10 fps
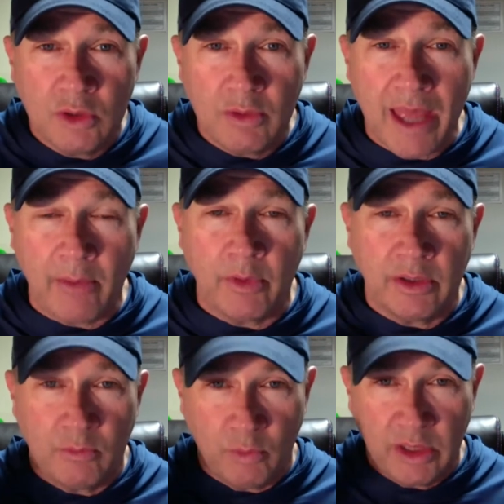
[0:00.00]
do that,
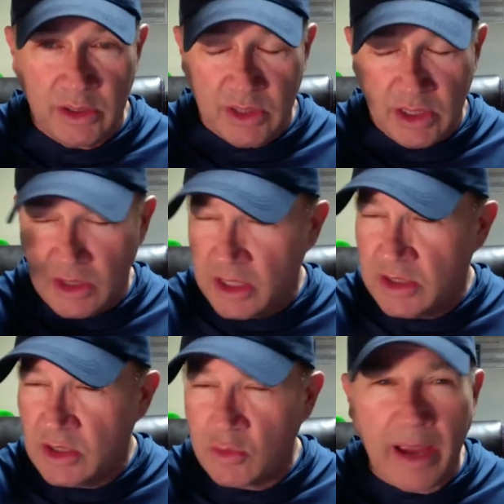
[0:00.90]
when when it, it,
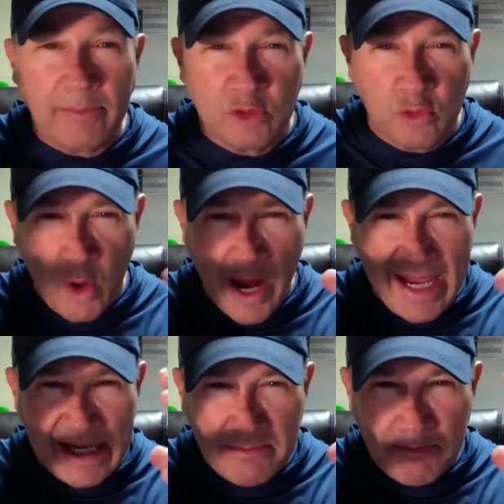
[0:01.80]
it describes
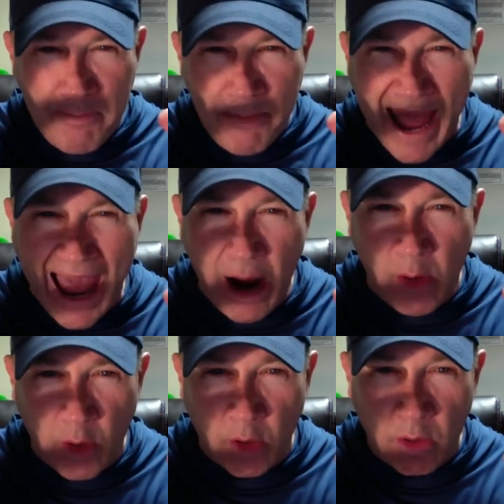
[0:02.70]
great
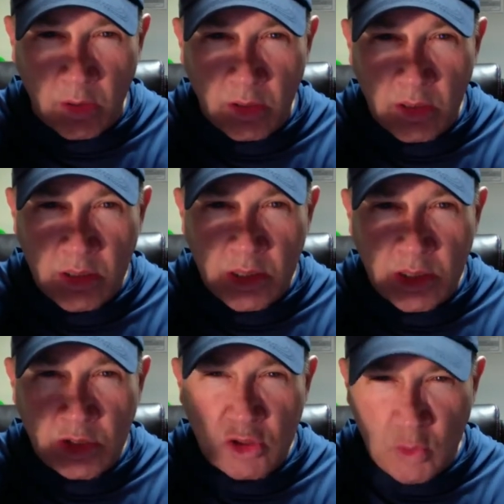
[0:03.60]
power,
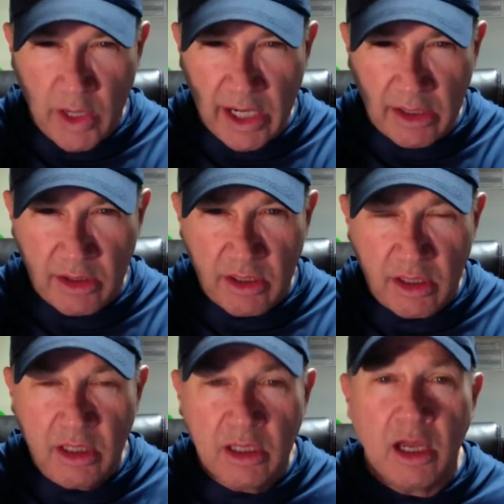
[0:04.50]
strength
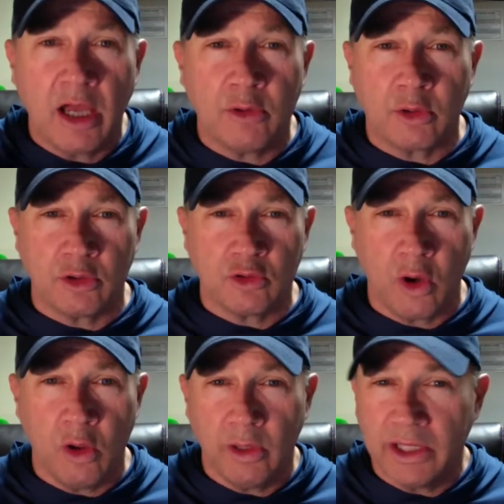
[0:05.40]
under
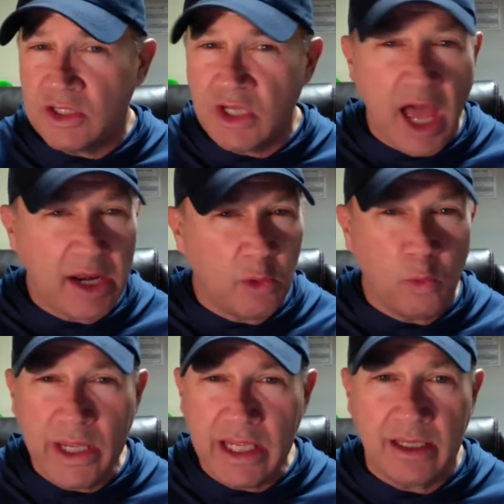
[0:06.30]
control. It's not a
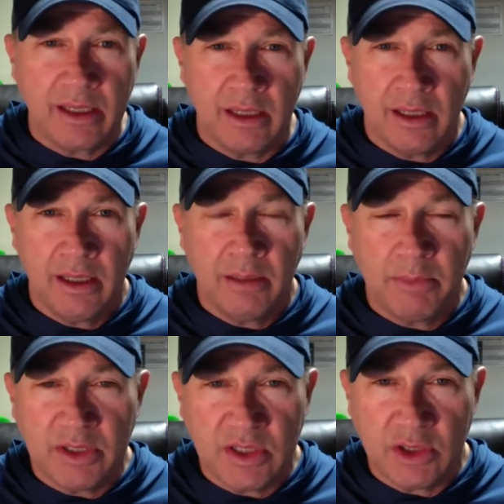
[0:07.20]
weak
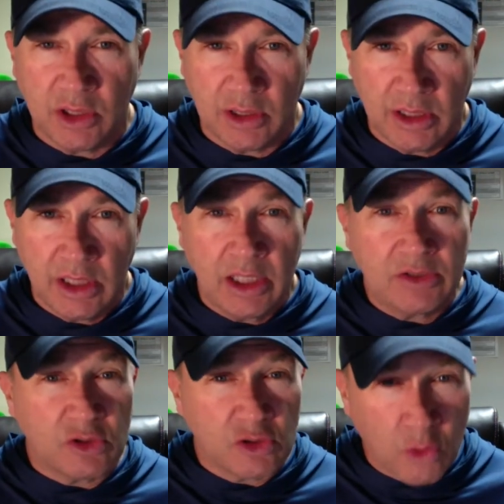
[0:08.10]
position.
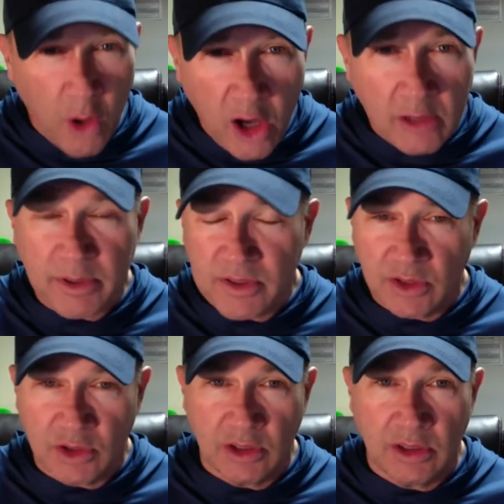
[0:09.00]
It's a strong
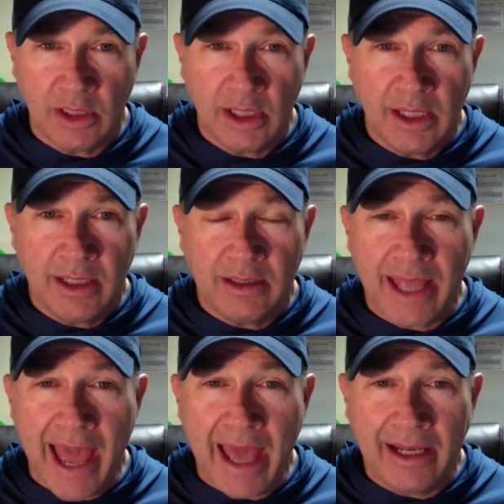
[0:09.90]
position
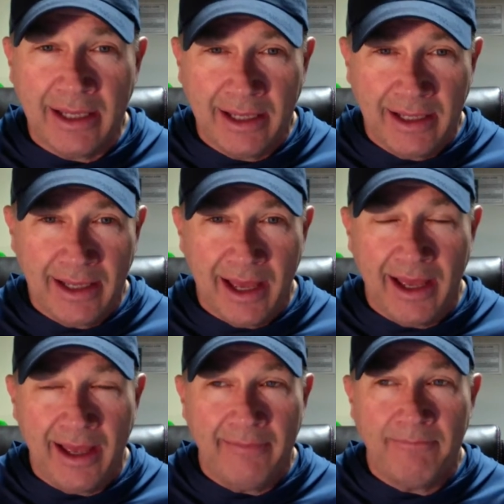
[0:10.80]
that
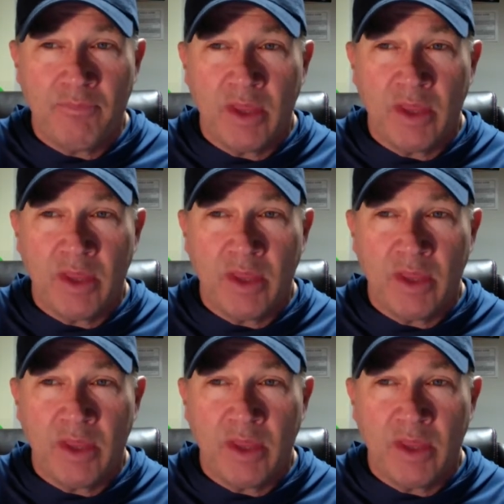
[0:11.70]
uh,